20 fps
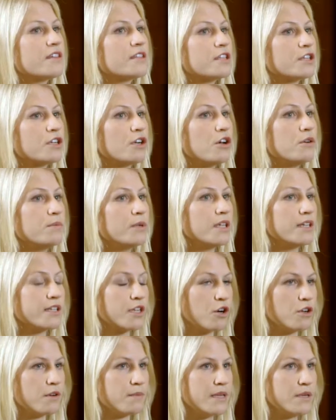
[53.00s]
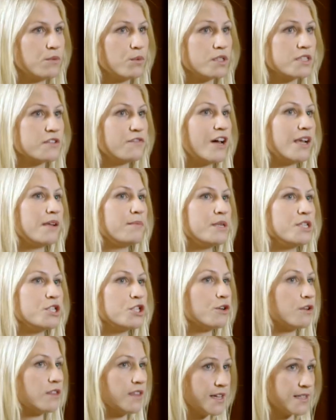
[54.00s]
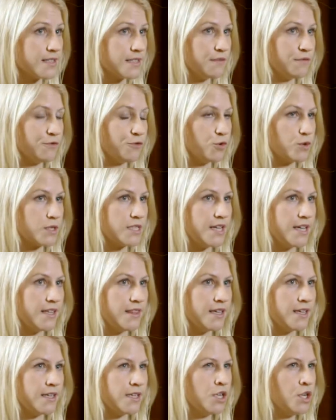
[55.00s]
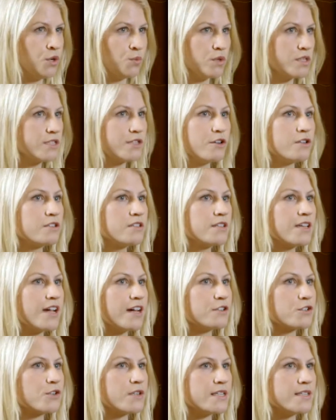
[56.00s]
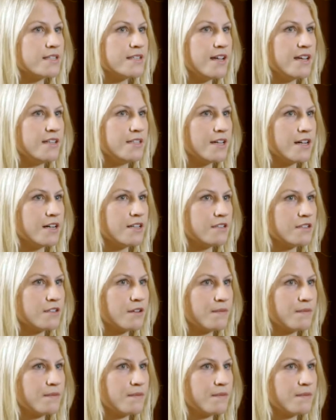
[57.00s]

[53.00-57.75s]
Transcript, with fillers: think the global economy will develop in two thousand fourteen then? Will certain countries stand out?